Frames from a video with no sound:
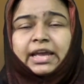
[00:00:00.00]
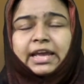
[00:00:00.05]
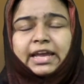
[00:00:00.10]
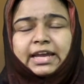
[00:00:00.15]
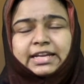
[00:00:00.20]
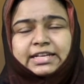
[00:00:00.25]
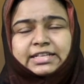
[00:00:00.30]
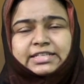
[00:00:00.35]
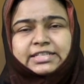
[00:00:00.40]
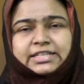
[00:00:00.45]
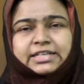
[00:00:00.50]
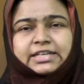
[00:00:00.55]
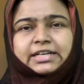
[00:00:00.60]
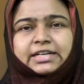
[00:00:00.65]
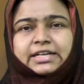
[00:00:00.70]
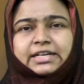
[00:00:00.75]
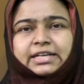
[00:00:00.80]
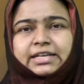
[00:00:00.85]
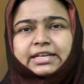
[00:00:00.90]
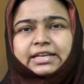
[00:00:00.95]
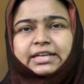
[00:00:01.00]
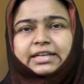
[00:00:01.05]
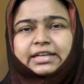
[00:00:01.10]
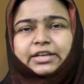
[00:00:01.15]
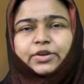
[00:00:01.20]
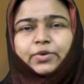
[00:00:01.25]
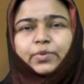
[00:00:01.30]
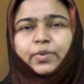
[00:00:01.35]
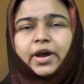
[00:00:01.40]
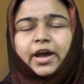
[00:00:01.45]
In turn,
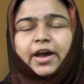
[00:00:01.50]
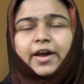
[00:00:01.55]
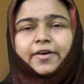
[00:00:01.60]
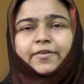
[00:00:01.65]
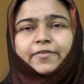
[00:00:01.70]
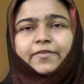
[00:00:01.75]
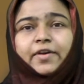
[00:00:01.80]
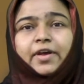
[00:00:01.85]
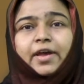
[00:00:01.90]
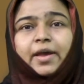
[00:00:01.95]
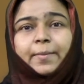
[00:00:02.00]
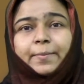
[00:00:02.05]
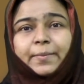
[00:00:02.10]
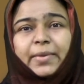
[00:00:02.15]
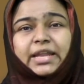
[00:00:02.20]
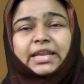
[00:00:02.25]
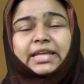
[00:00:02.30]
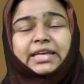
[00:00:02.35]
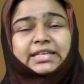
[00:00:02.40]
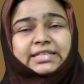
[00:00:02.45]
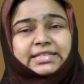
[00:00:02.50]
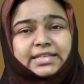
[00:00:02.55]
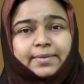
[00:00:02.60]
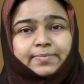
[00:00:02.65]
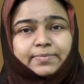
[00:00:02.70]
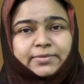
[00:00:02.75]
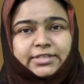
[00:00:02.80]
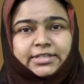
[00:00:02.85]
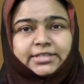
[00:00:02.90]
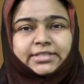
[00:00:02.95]
you have many
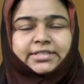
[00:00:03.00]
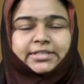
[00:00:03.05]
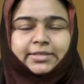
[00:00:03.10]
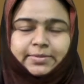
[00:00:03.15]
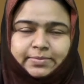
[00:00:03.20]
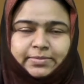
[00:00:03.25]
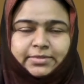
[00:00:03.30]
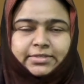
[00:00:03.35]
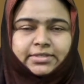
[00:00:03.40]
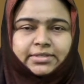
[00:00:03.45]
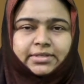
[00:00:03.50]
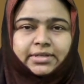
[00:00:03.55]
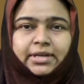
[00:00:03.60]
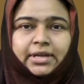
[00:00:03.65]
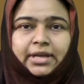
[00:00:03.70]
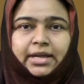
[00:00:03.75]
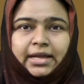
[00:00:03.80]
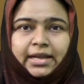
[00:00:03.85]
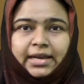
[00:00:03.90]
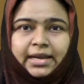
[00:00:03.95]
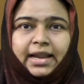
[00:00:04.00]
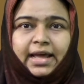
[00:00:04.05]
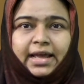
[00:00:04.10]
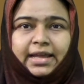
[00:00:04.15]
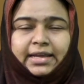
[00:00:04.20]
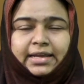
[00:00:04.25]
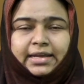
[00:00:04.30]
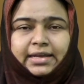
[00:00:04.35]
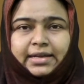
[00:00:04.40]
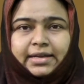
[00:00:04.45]
subsystems,
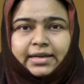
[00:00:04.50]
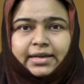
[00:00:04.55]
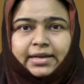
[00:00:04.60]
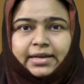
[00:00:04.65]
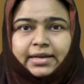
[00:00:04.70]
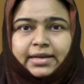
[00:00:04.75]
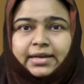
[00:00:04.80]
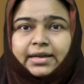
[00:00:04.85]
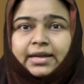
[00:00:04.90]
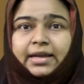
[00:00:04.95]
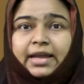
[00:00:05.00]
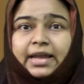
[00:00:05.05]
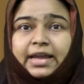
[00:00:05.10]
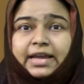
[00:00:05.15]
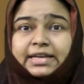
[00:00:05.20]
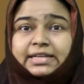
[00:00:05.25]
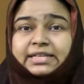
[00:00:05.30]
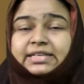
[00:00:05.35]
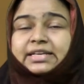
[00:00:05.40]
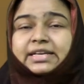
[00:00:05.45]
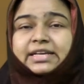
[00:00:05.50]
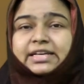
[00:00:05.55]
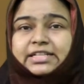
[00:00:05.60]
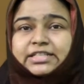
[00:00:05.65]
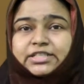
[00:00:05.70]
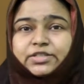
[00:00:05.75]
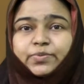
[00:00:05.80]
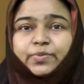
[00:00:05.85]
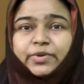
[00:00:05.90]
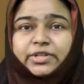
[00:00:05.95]
like it
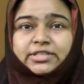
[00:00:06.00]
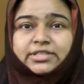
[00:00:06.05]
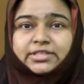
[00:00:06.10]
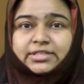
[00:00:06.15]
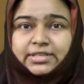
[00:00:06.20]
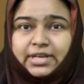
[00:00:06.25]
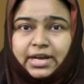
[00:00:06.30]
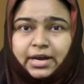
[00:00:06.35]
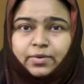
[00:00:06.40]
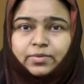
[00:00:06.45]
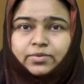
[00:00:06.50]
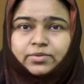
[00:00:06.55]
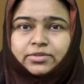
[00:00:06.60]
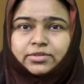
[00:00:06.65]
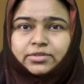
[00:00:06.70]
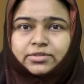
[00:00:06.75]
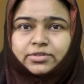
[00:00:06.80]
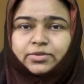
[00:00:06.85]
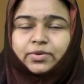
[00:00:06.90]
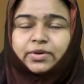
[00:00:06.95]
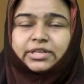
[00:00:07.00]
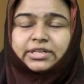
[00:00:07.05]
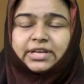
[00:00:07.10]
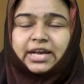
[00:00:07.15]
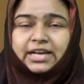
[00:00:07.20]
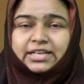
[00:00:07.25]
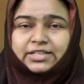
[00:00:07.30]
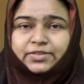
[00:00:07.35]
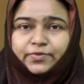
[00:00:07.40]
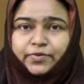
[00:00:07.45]
deals with sounds, so it
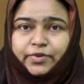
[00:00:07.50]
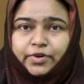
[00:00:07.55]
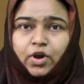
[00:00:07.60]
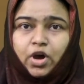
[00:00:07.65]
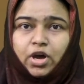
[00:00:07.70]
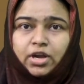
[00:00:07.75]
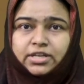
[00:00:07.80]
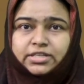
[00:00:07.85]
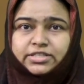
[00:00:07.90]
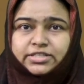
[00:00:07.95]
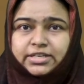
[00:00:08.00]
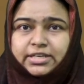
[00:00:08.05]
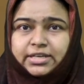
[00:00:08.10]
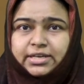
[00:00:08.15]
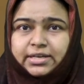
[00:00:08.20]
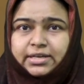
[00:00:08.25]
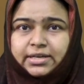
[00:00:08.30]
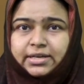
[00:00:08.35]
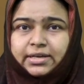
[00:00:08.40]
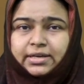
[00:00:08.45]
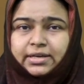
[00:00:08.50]
has phonology.